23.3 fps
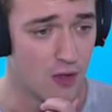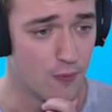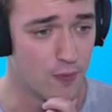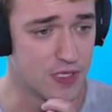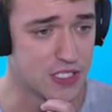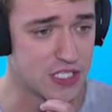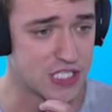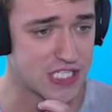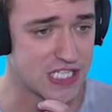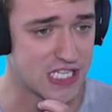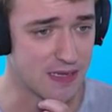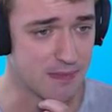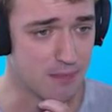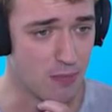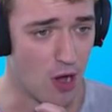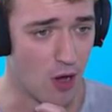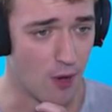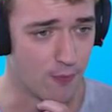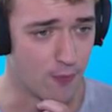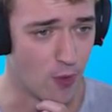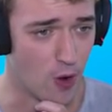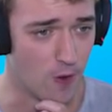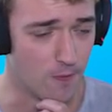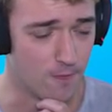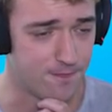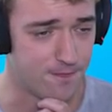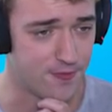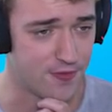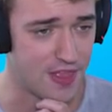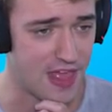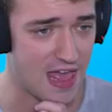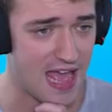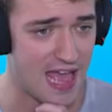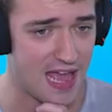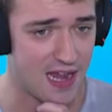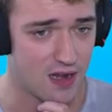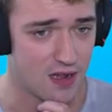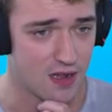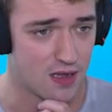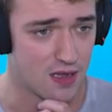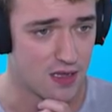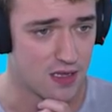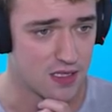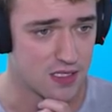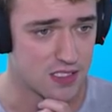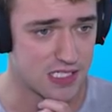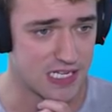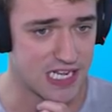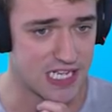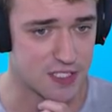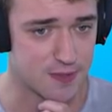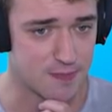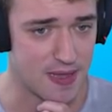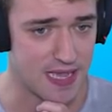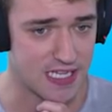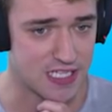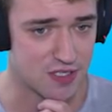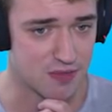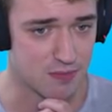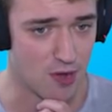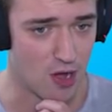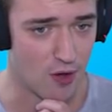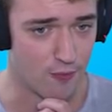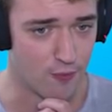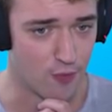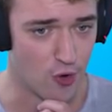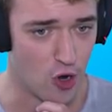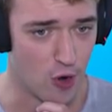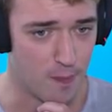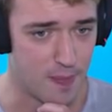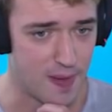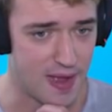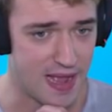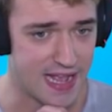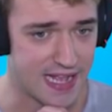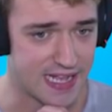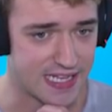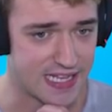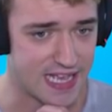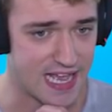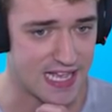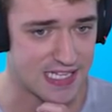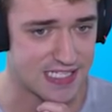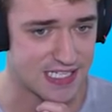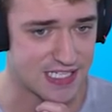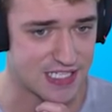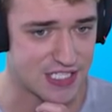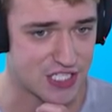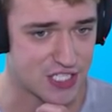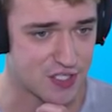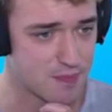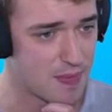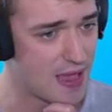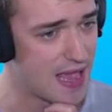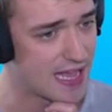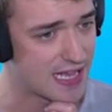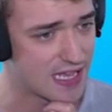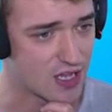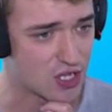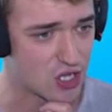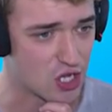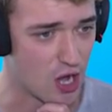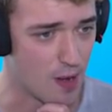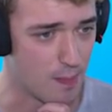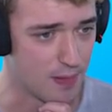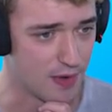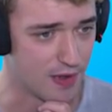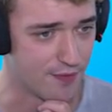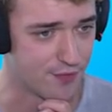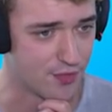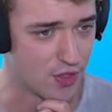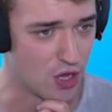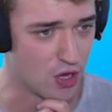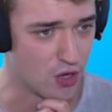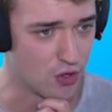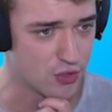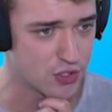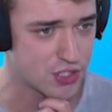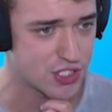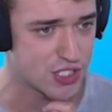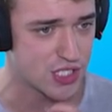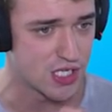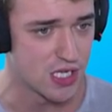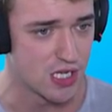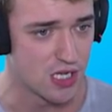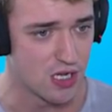We just need more rope for that. So let's make some more rope, I guess. Let's just make a couple of those.